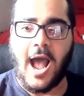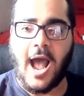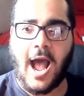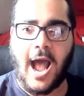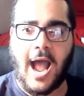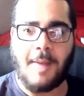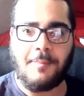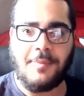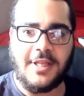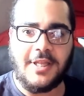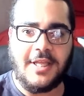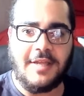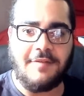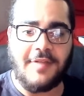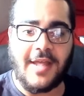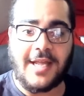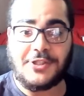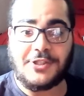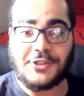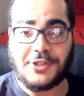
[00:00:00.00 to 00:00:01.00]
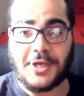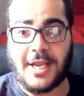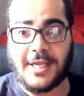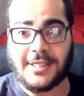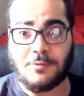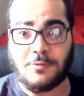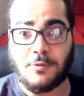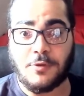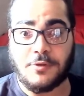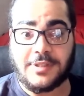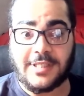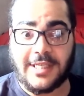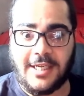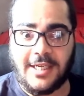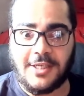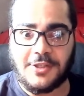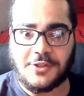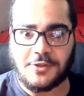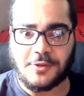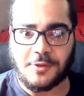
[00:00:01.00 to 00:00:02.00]
I believe that Shanks will
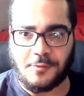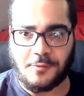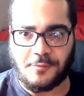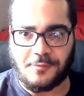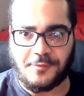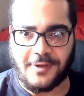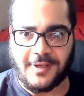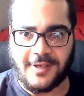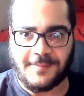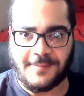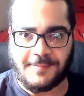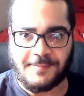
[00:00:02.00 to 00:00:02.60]
teach Luffy,